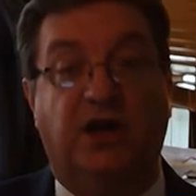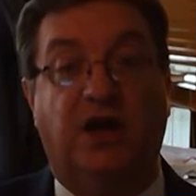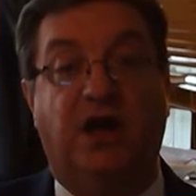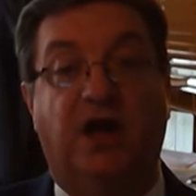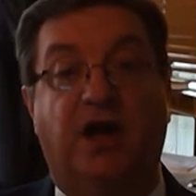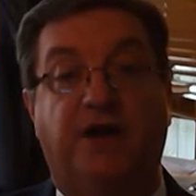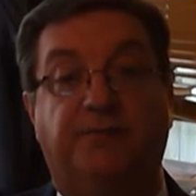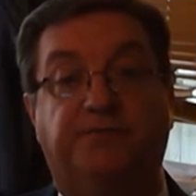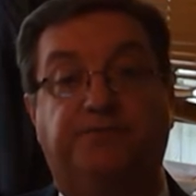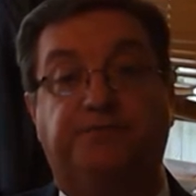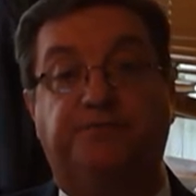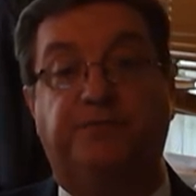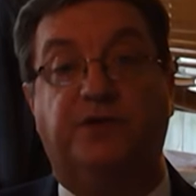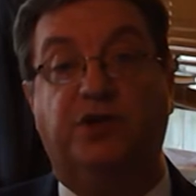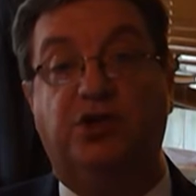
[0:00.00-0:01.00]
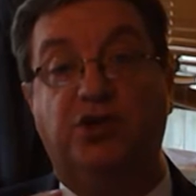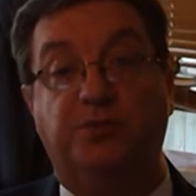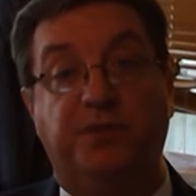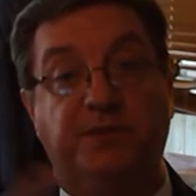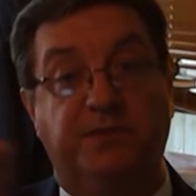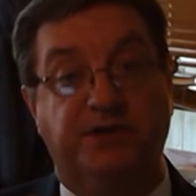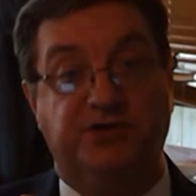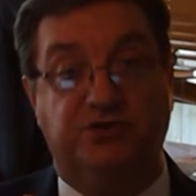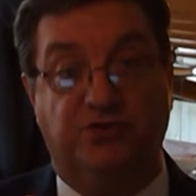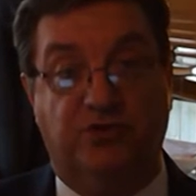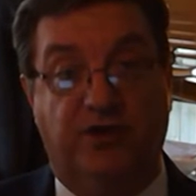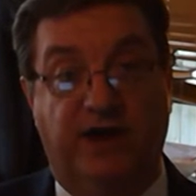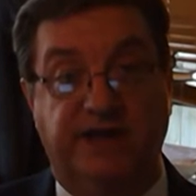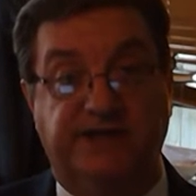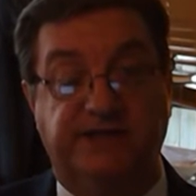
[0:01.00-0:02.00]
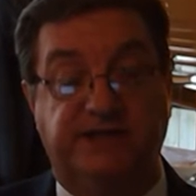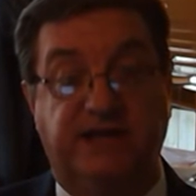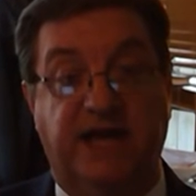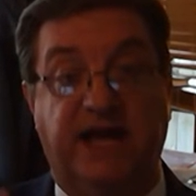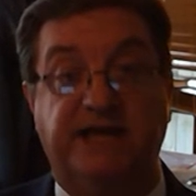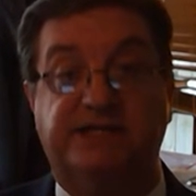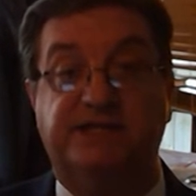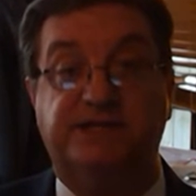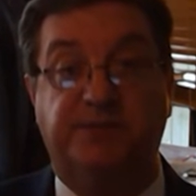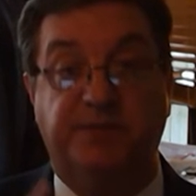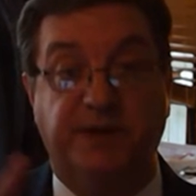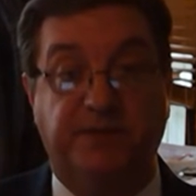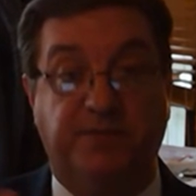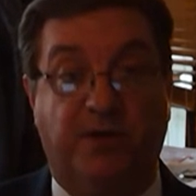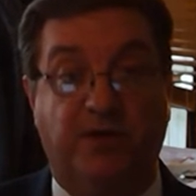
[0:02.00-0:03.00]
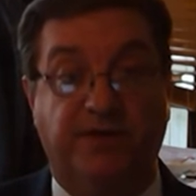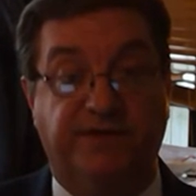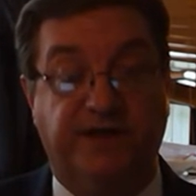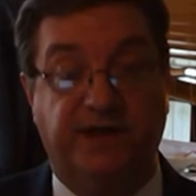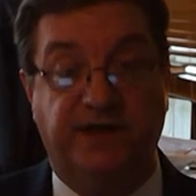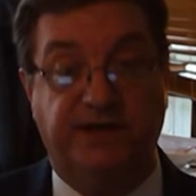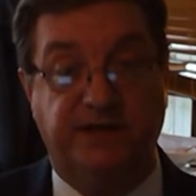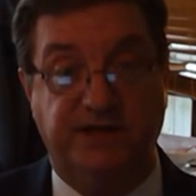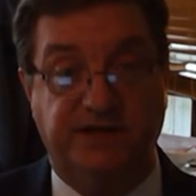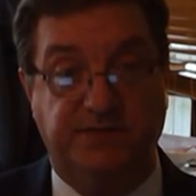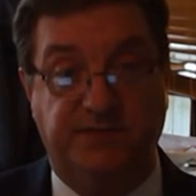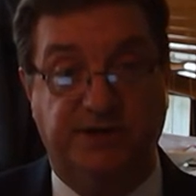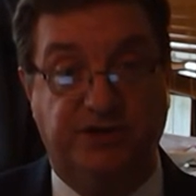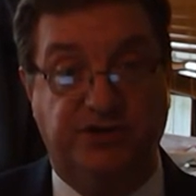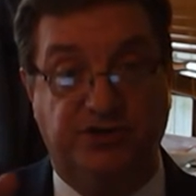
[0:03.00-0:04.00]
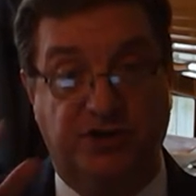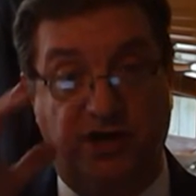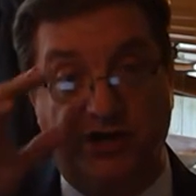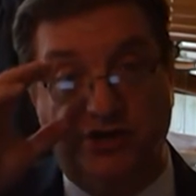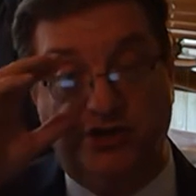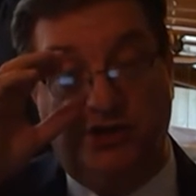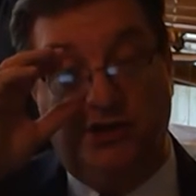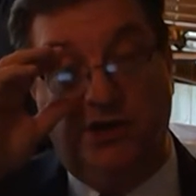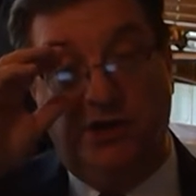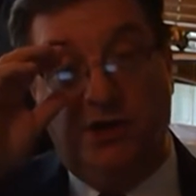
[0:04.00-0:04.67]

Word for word: Uh, the Cuban Missile Crisis, guys, is a big part of Kennedy's administration.